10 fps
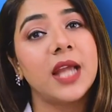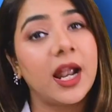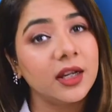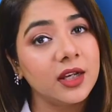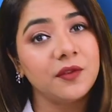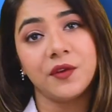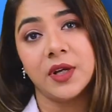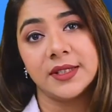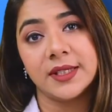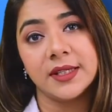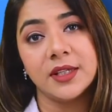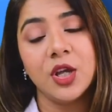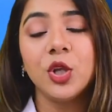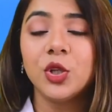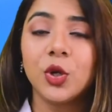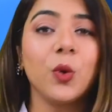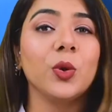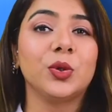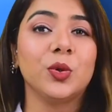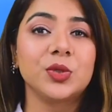and inferences, the
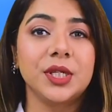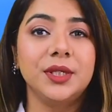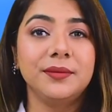court noted.